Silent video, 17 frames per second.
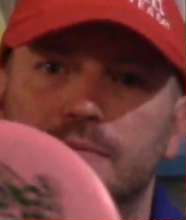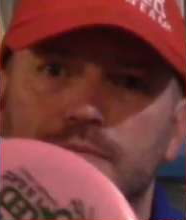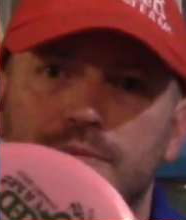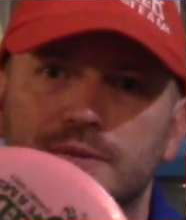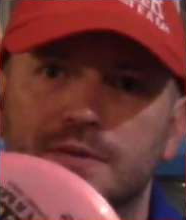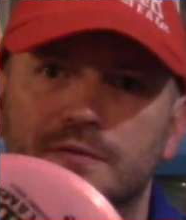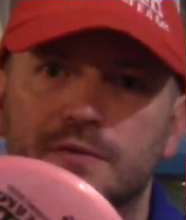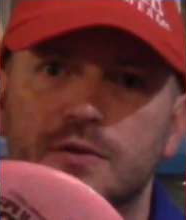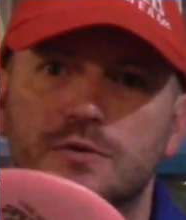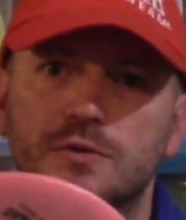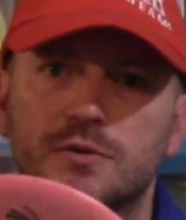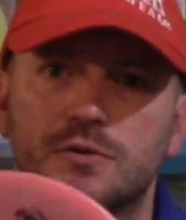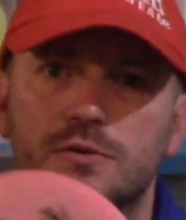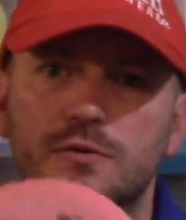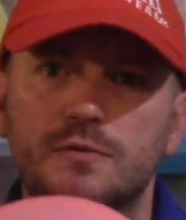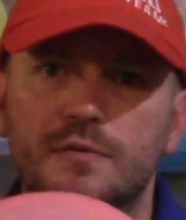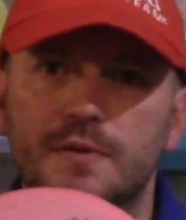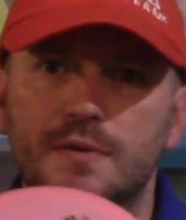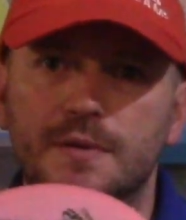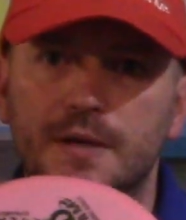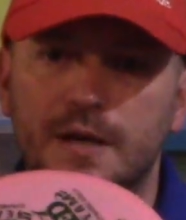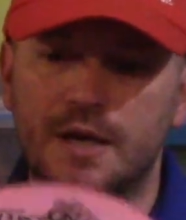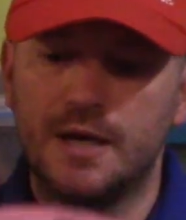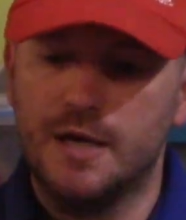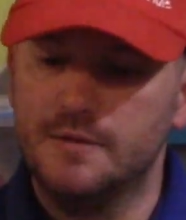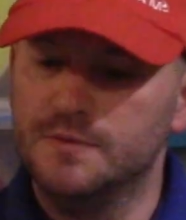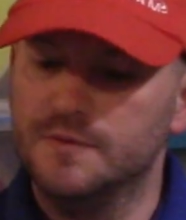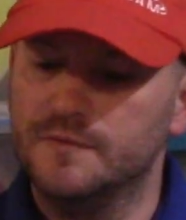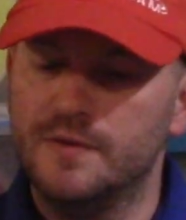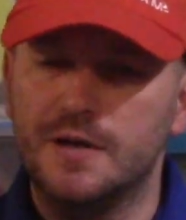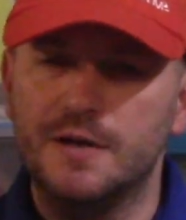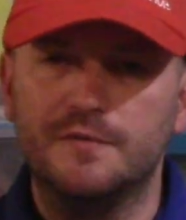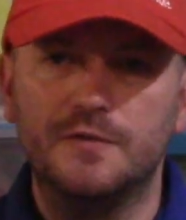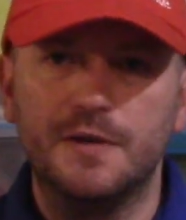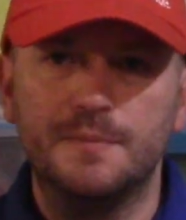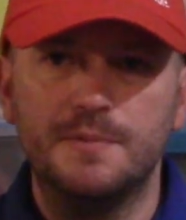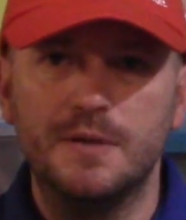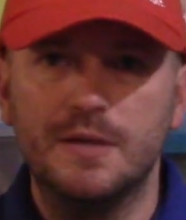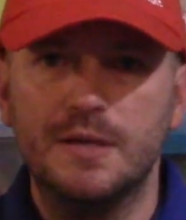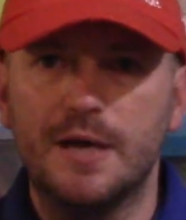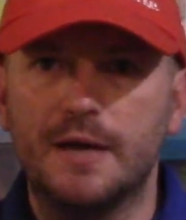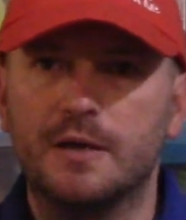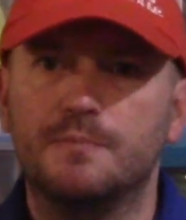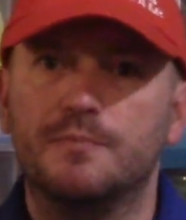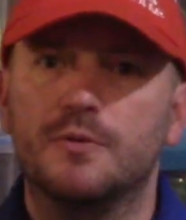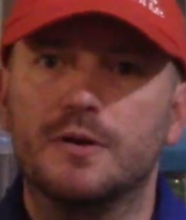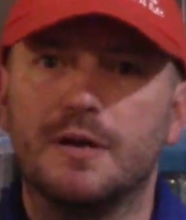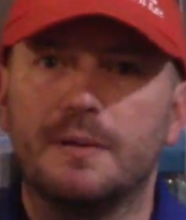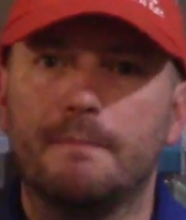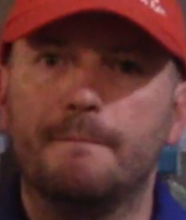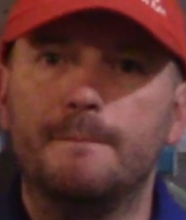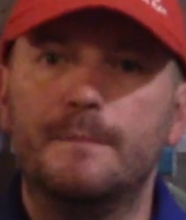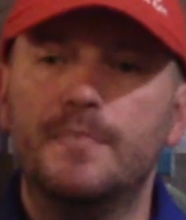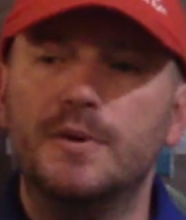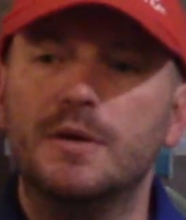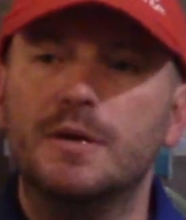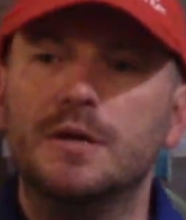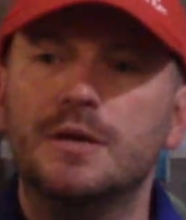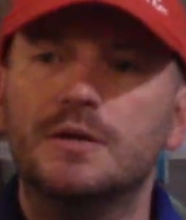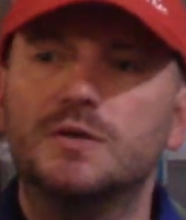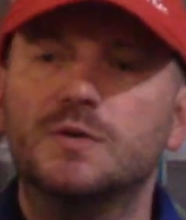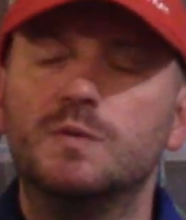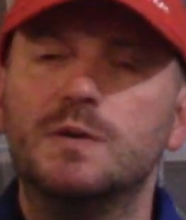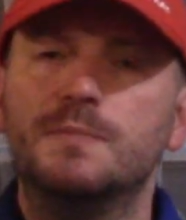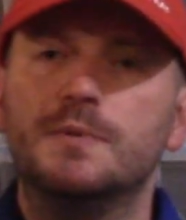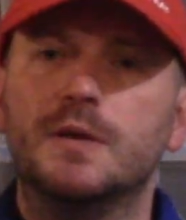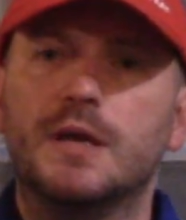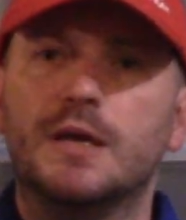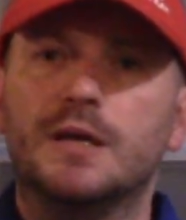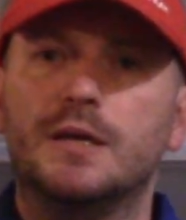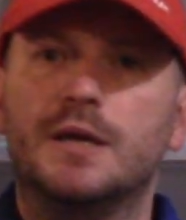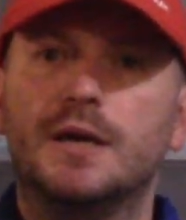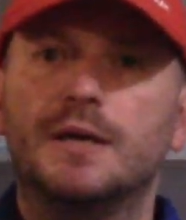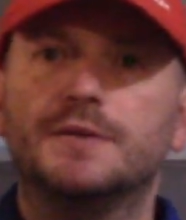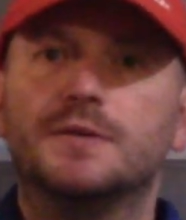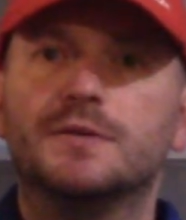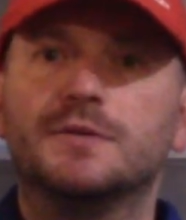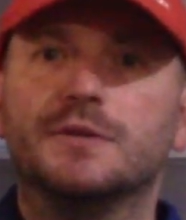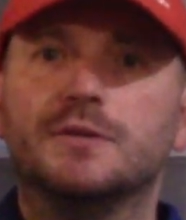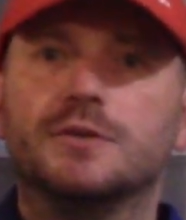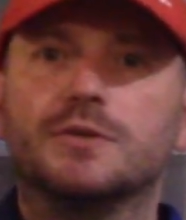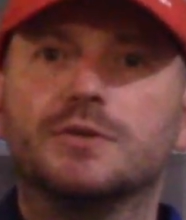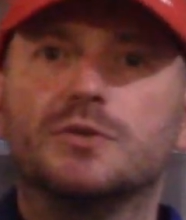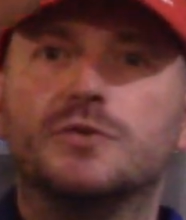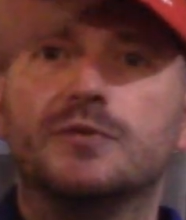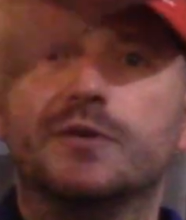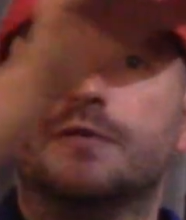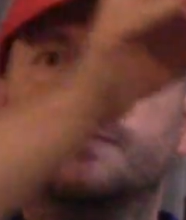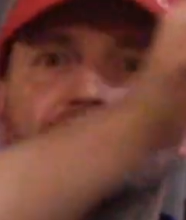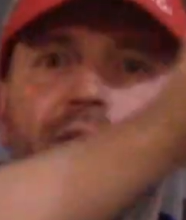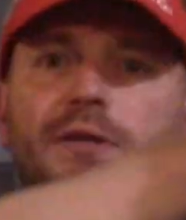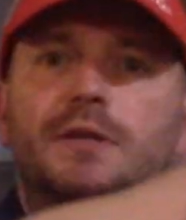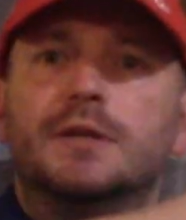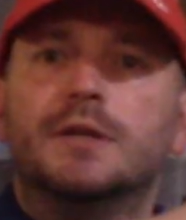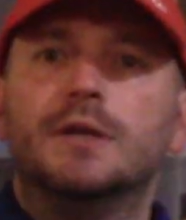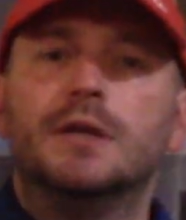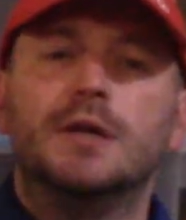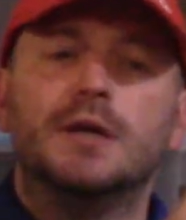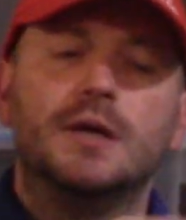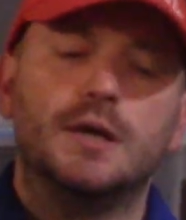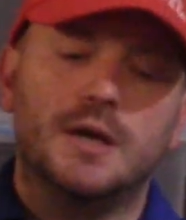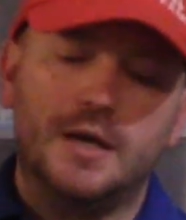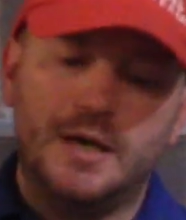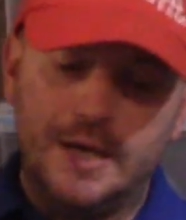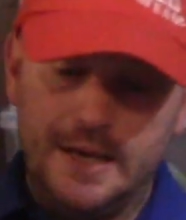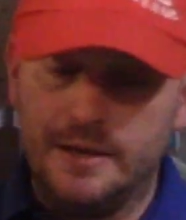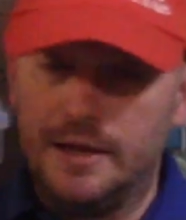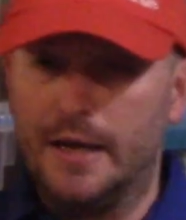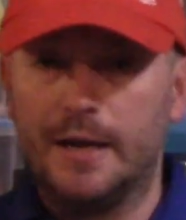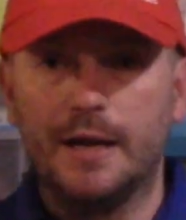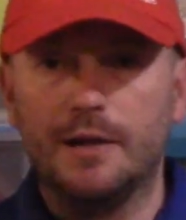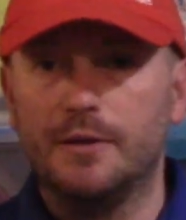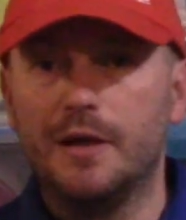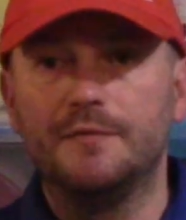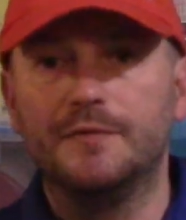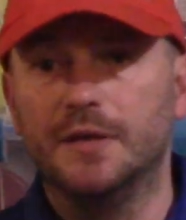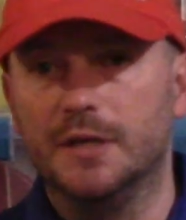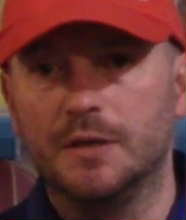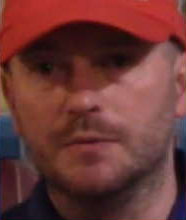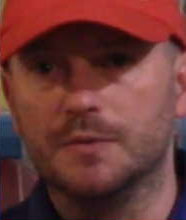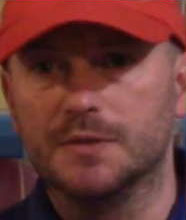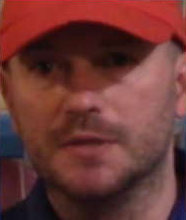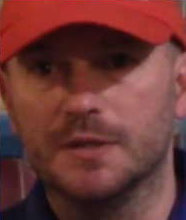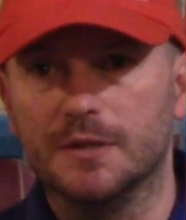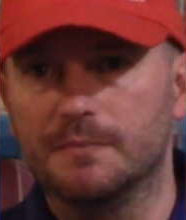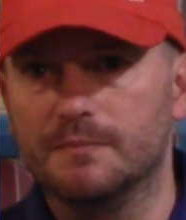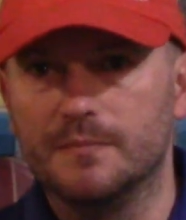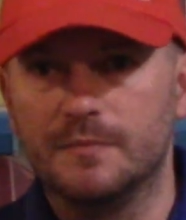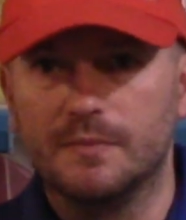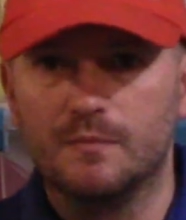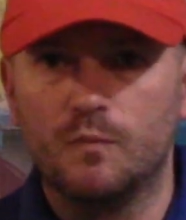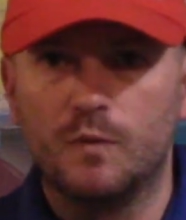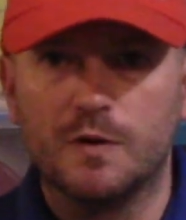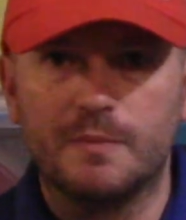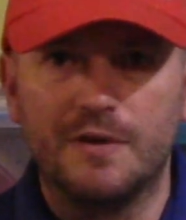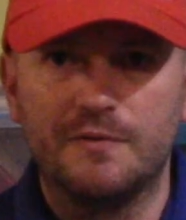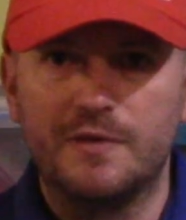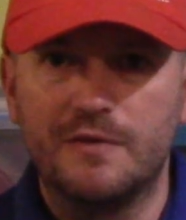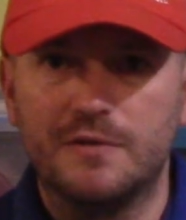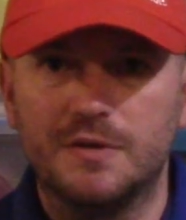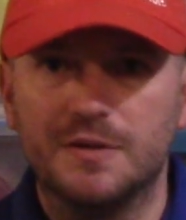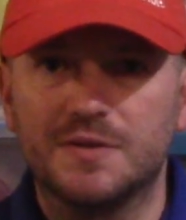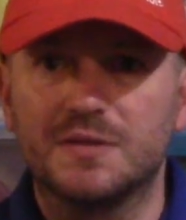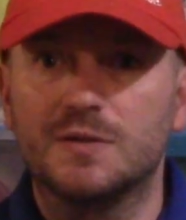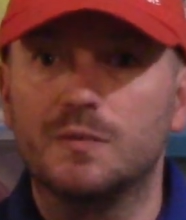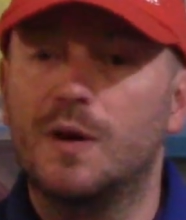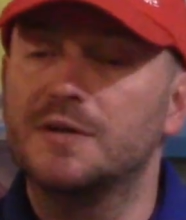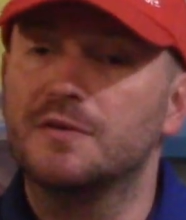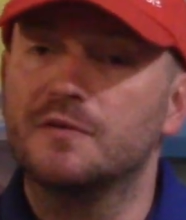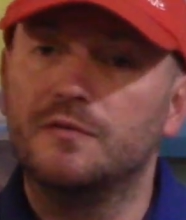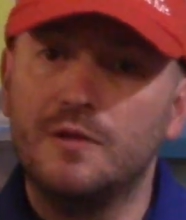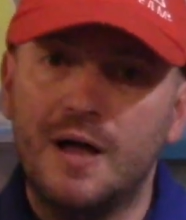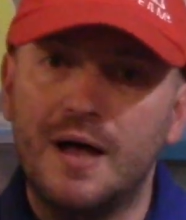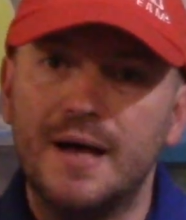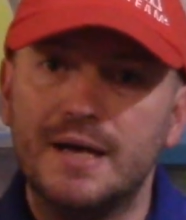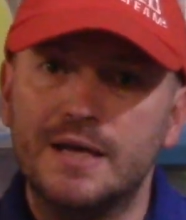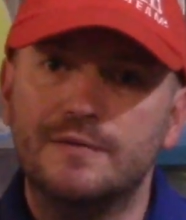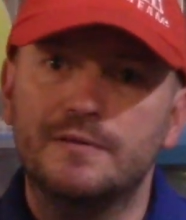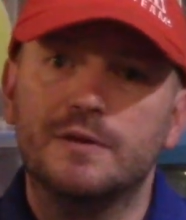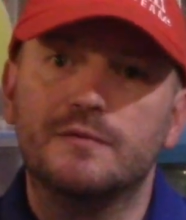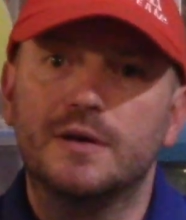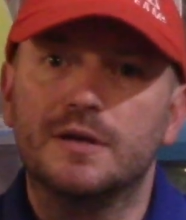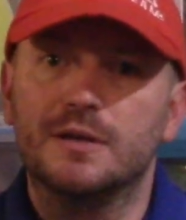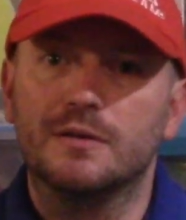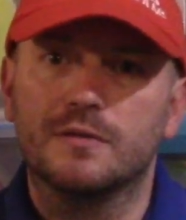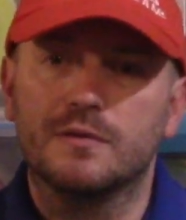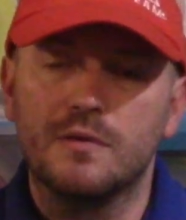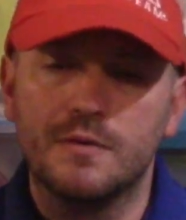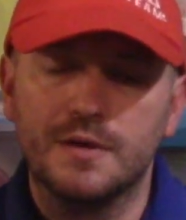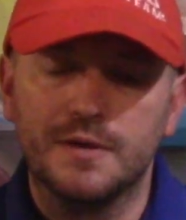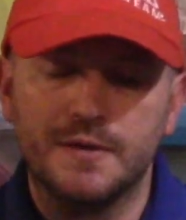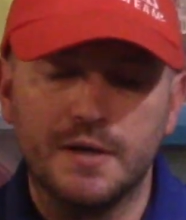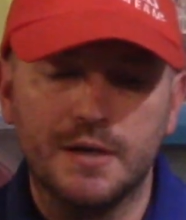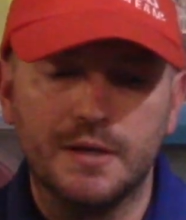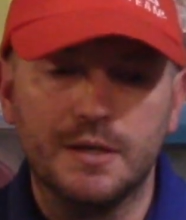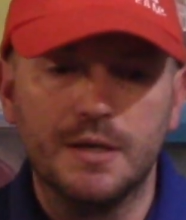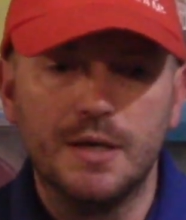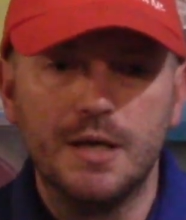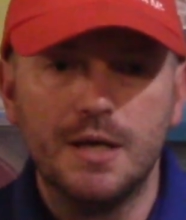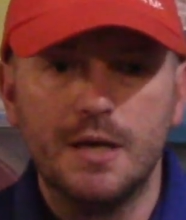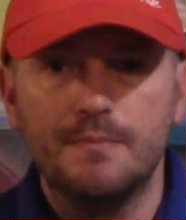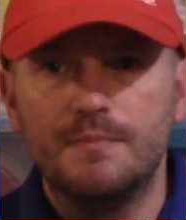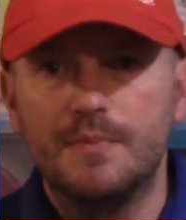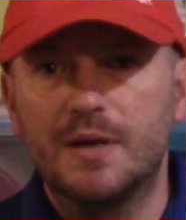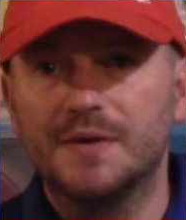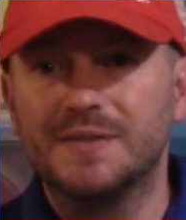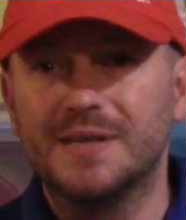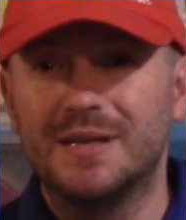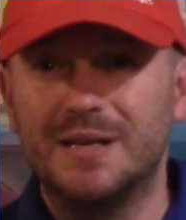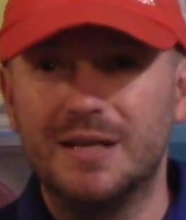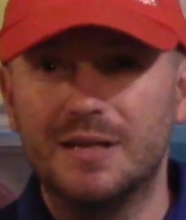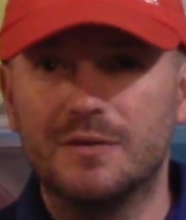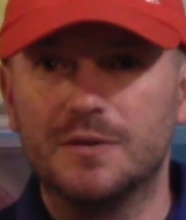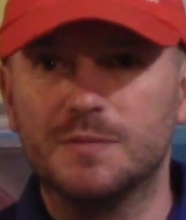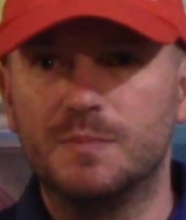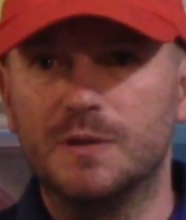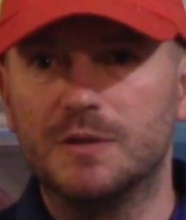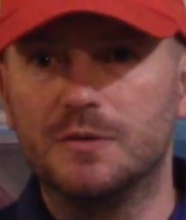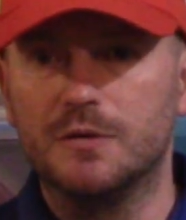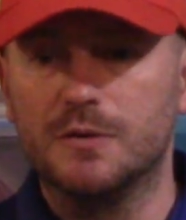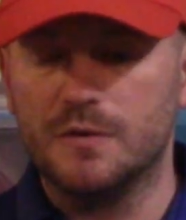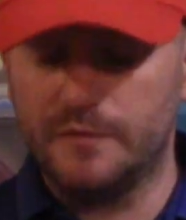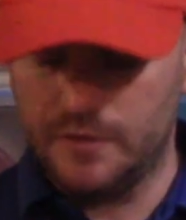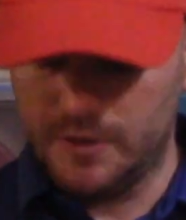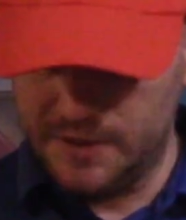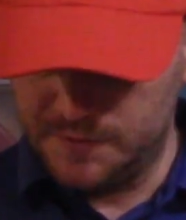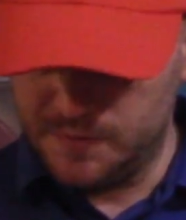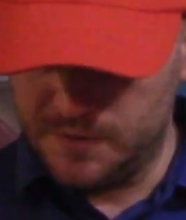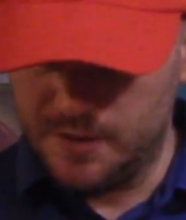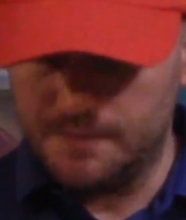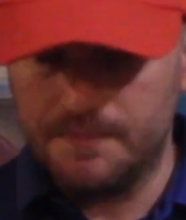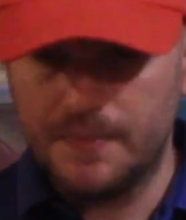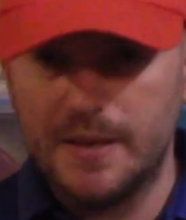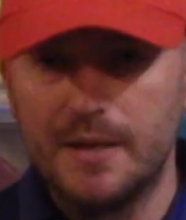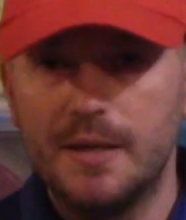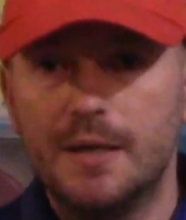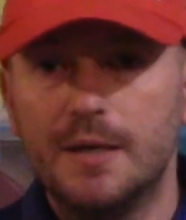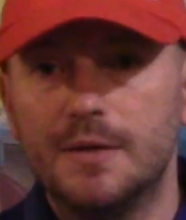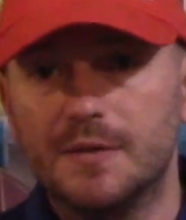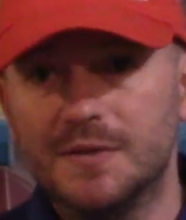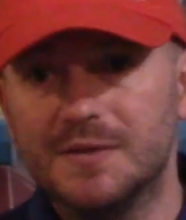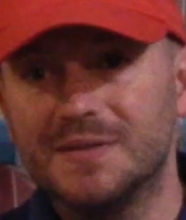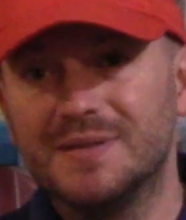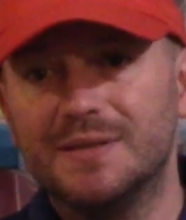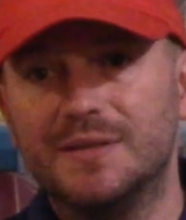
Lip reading: It's a Fuzion Truth. It was very flippy. I could put it on big sweeping anhysers that just drifted, and I loved it. It was one of my favorite discs to watch fly, even if I didn't throw it a ton, because I could hit those big turnover lines with it. This is the